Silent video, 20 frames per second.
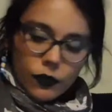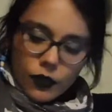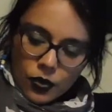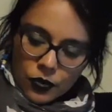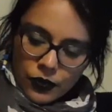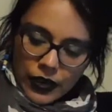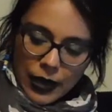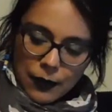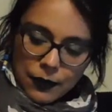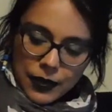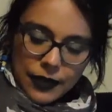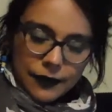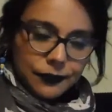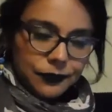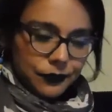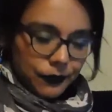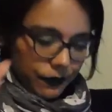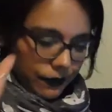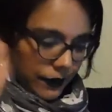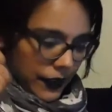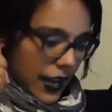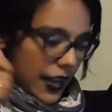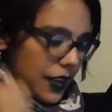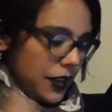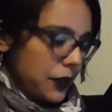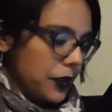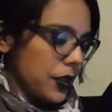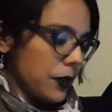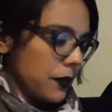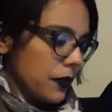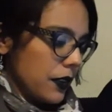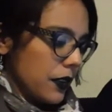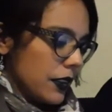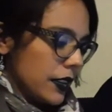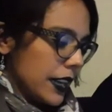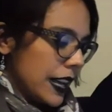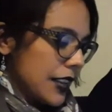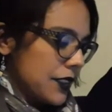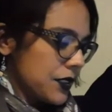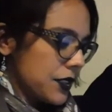Okay, but hey,
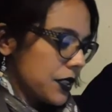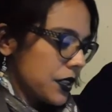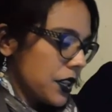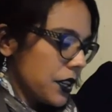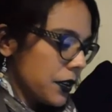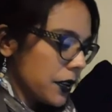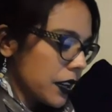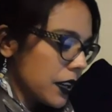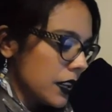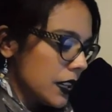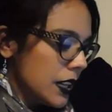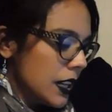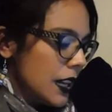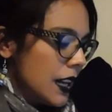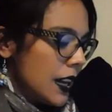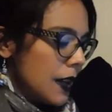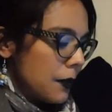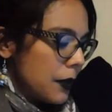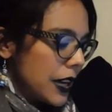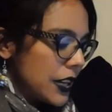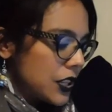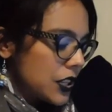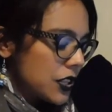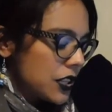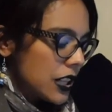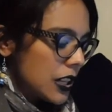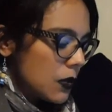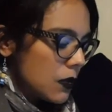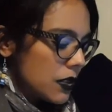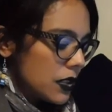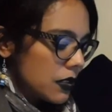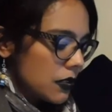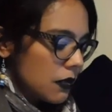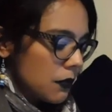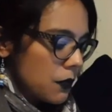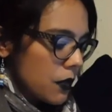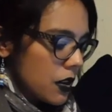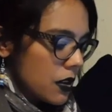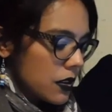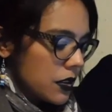cancer's cured. Patient D was
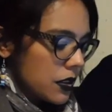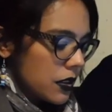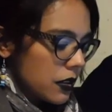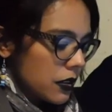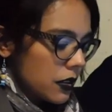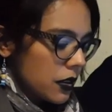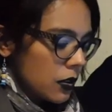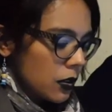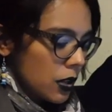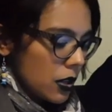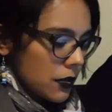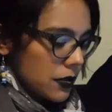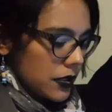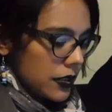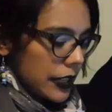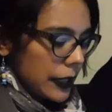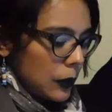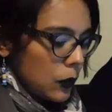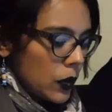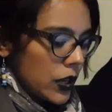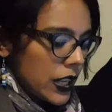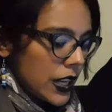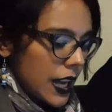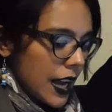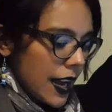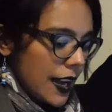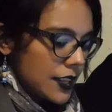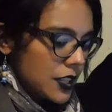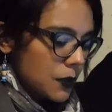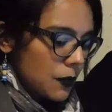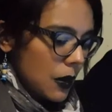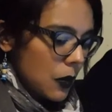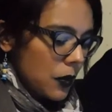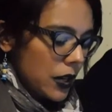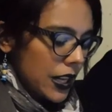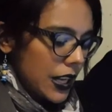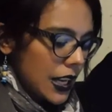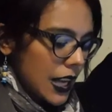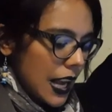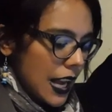monitored closely. When he asked about what
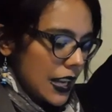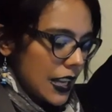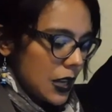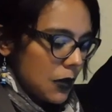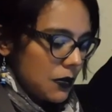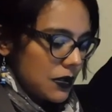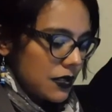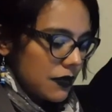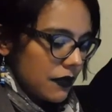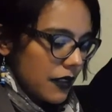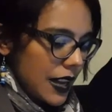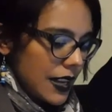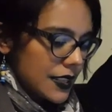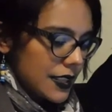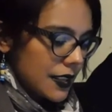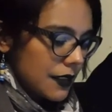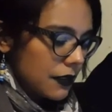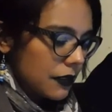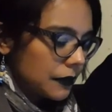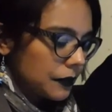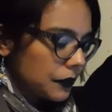he ate, he was evasive.